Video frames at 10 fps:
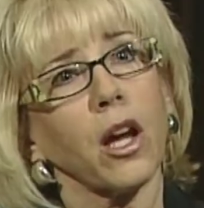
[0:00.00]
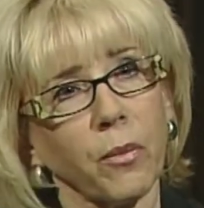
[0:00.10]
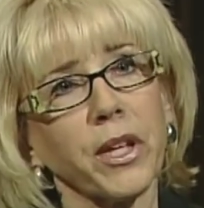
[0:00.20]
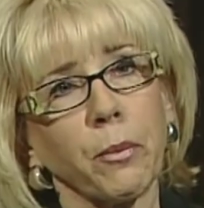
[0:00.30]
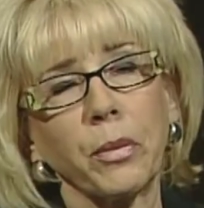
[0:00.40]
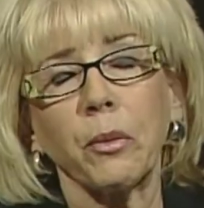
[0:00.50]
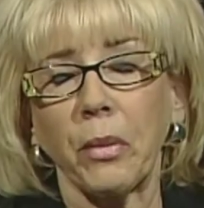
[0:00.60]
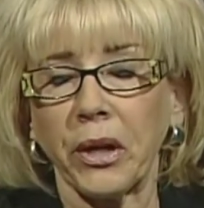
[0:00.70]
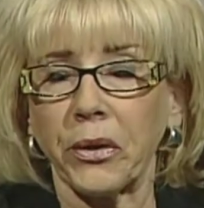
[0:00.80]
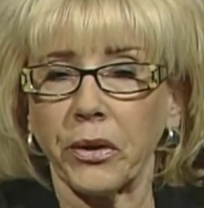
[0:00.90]
and help them be
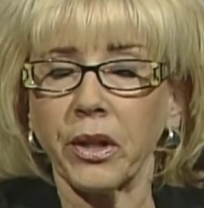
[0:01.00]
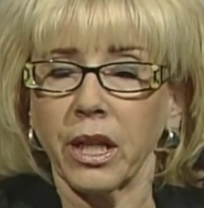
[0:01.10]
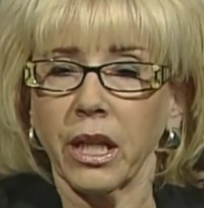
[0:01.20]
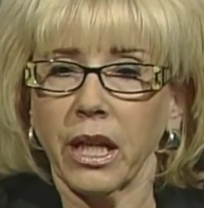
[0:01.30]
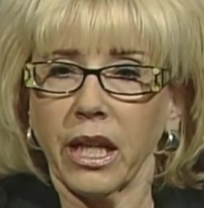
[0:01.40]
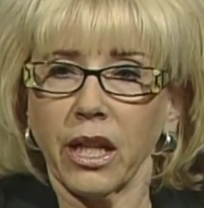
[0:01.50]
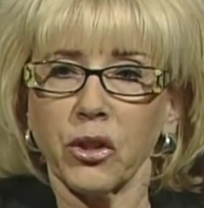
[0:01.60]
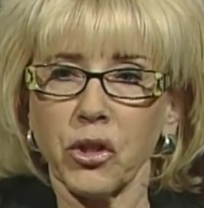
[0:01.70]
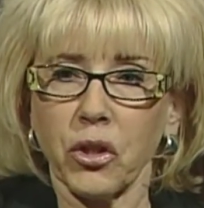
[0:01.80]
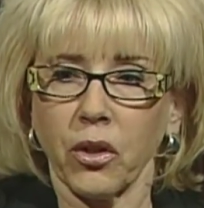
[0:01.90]
better
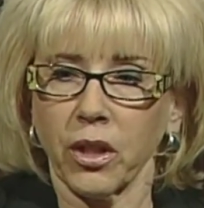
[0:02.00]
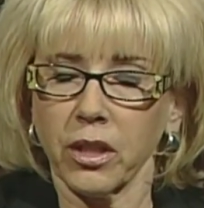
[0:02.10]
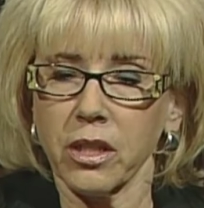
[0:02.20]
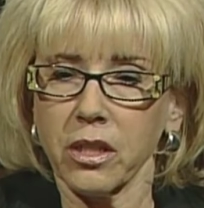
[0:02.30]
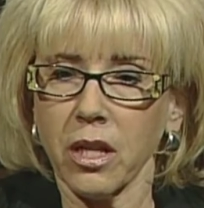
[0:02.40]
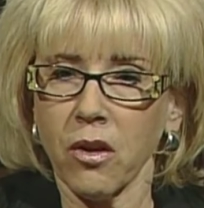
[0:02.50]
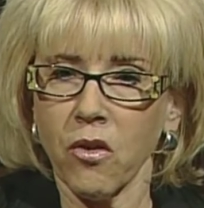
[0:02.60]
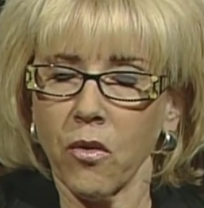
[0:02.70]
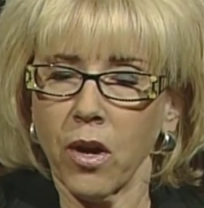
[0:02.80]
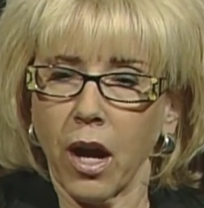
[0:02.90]
insurance.
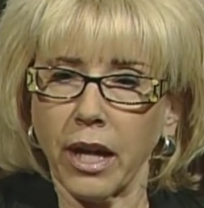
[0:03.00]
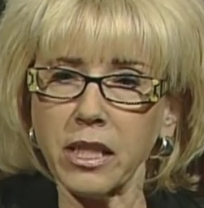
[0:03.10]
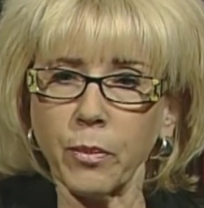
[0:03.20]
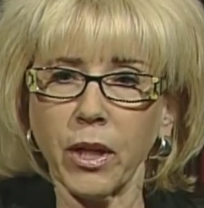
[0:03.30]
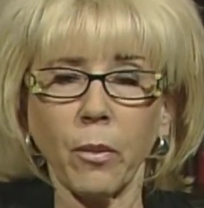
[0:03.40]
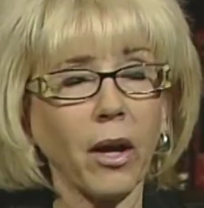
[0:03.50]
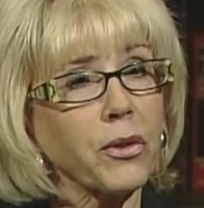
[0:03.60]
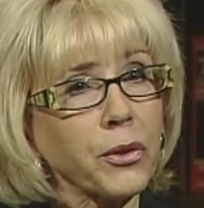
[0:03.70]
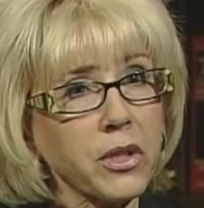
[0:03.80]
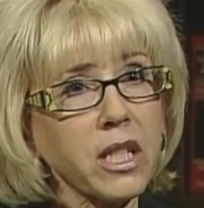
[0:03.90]
So I spent
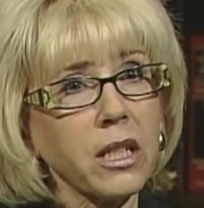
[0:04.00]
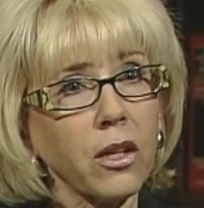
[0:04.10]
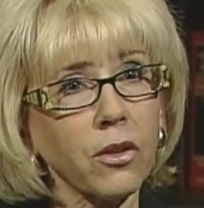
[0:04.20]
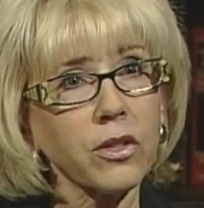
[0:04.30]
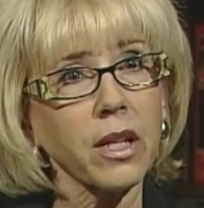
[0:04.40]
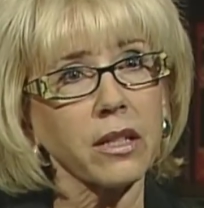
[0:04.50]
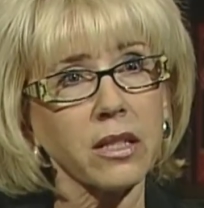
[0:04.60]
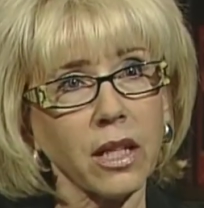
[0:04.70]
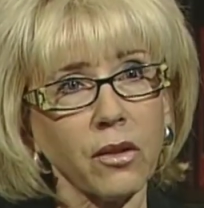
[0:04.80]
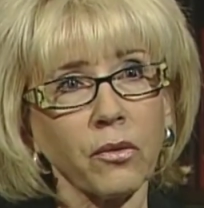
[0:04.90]
about 13 years at
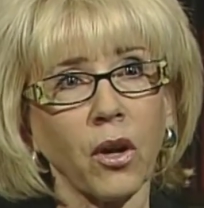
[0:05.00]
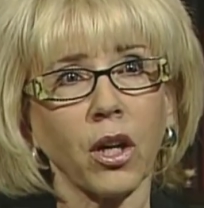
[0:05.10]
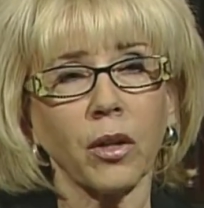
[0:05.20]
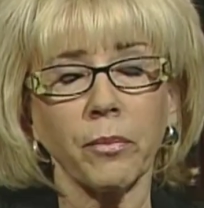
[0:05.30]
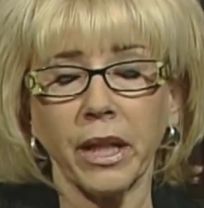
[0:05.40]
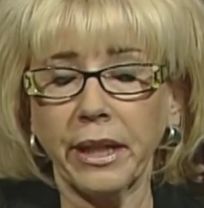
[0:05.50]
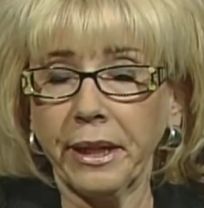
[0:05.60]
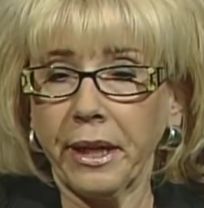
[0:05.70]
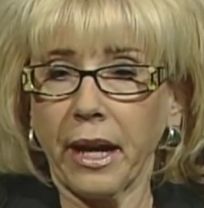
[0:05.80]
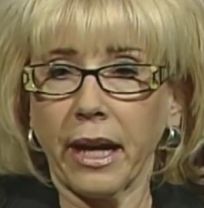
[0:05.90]
State Farm.
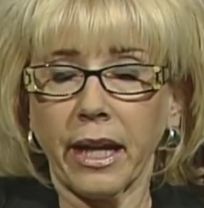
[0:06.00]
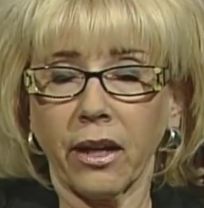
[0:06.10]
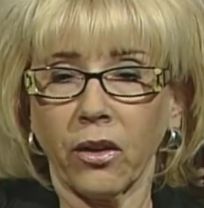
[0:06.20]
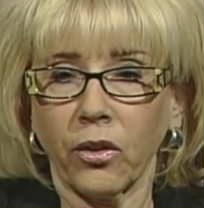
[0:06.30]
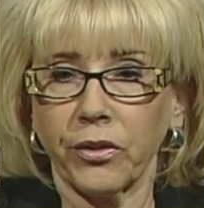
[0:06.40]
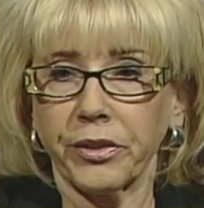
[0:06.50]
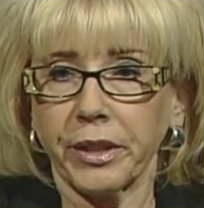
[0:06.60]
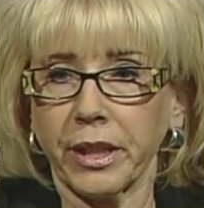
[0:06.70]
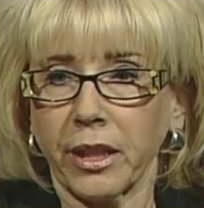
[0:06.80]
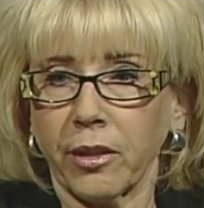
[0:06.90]
I held
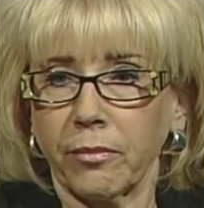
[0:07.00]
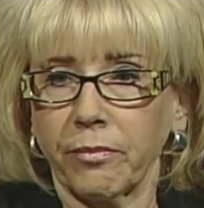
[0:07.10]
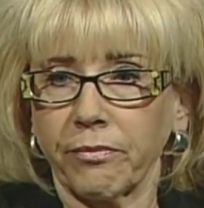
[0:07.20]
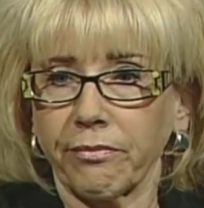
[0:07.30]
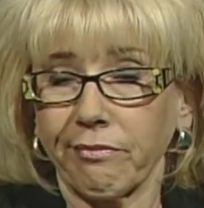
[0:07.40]
um,